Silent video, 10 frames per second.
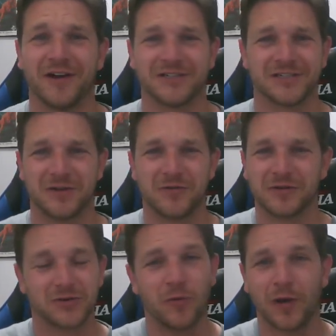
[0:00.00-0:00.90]
Just looked
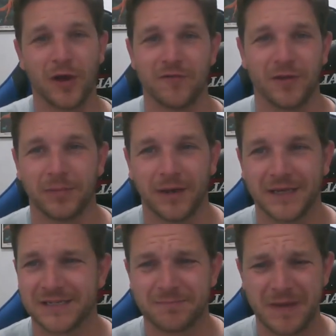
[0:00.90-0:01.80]
all over the
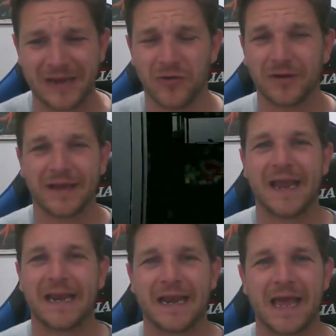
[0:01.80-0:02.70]
place,
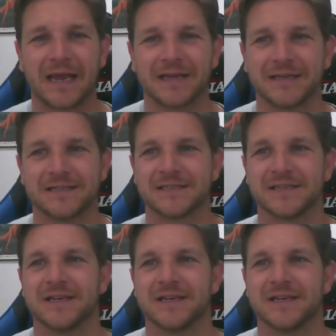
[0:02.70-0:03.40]
elongated legs,